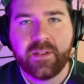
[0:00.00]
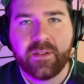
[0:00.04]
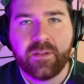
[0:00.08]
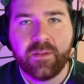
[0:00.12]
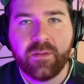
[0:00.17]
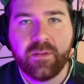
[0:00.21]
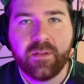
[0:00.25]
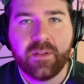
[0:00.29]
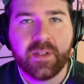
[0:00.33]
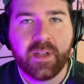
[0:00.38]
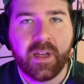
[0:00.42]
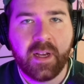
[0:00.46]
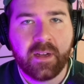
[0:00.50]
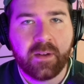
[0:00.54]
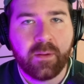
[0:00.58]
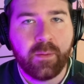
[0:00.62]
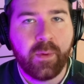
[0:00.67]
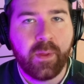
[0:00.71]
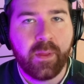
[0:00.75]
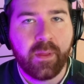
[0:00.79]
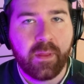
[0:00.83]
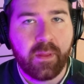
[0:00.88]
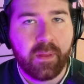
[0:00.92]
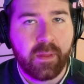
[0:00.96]
Doodle Talk
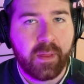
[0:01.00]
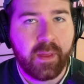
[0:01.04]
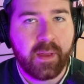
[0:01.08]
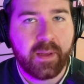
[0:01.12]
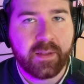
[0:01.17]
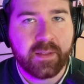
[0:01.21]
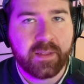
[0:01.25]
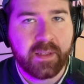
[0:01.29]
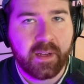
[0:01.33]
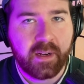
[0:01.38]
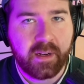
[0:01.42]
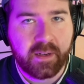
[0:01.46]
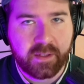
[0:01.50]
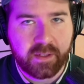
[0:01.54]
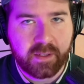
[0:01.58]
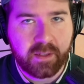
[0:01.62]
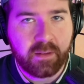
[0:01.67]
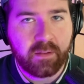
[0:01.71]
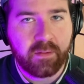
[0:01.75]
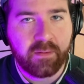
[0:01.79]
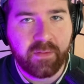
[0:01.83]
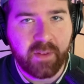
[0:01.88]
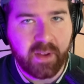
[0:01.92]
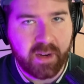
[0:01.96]
with things that are
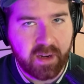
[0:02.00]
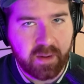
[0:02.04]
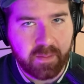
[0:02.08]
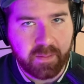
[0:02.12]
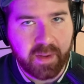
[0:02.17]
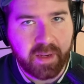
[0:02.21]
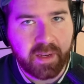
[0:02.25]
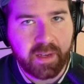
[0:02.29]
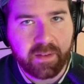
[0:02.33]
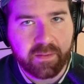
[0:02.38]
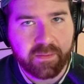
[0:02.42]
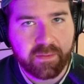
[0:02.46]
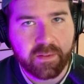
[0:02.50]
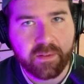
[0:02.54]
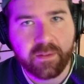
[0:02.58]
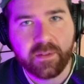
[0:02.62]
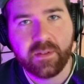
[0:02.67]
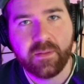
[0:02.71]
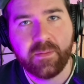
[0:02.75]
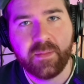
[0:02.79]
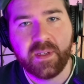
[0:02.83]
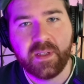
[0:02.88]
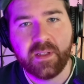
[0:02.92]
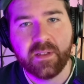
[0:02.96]
still very meaningful
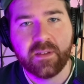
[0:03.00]
to me,